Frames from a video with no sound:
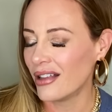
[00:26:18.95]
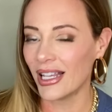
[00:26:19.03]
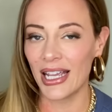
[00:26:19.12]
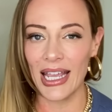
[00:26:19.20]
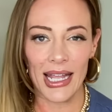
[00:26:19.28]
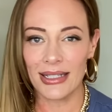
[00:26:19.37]

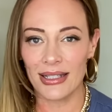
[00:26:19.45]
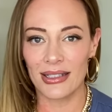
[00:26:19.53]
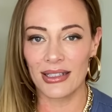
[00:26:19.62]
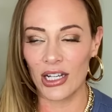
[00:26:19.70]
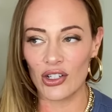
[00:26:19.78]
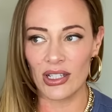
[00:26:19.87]
Like it's,
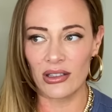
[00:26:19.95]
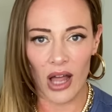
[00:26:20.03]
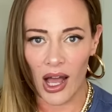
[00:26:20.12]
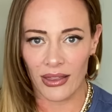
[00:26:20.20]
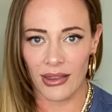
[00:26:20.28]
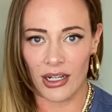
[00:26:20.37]
there's a
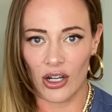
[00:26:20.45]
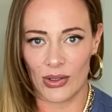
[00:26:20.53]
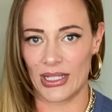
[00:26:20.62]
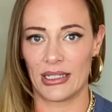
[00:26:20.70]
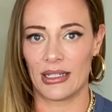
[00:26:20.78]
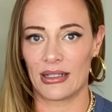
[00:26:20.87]
lot that
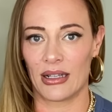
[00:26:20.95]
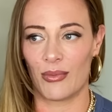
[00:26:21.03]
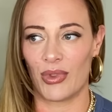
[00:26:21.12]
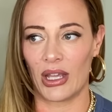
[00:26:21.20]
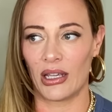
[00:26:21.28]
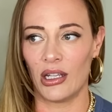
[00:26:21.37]
goes into
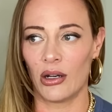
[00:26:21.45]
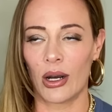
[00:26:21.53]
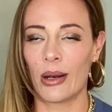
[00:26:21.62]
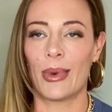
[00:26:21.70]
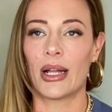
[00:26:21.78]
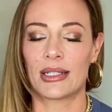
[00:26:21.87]
something, you know, and
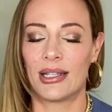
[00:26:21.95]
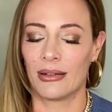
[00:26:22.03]
I'm not,